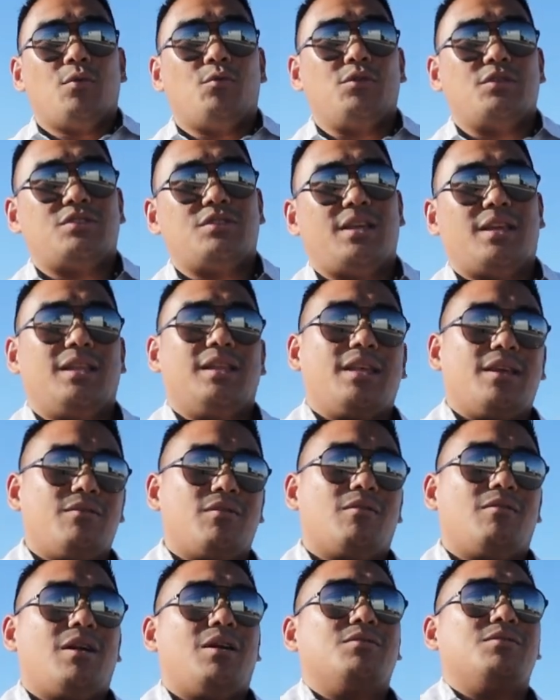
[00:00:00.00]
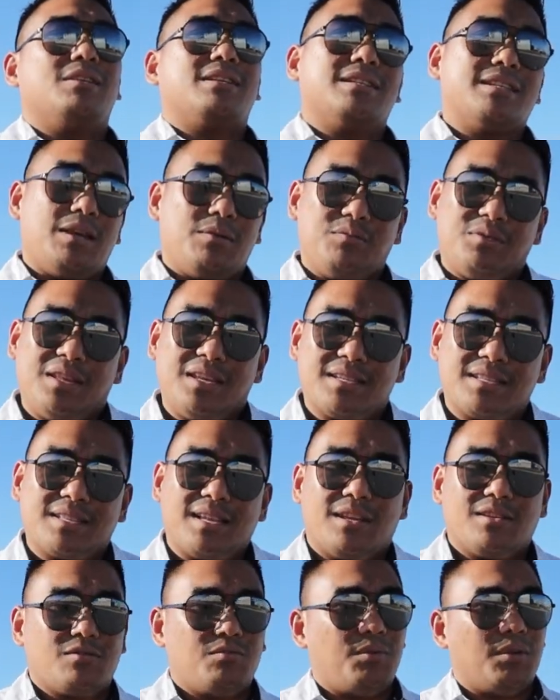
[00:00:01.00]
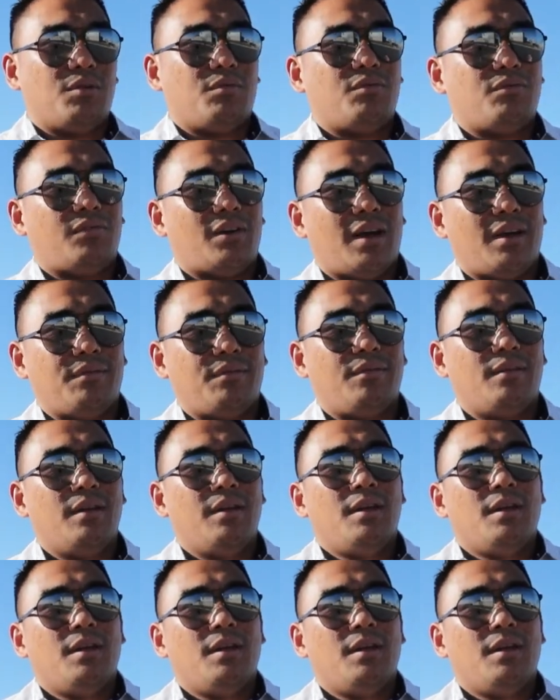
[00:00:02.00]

which they live around the same distance, between five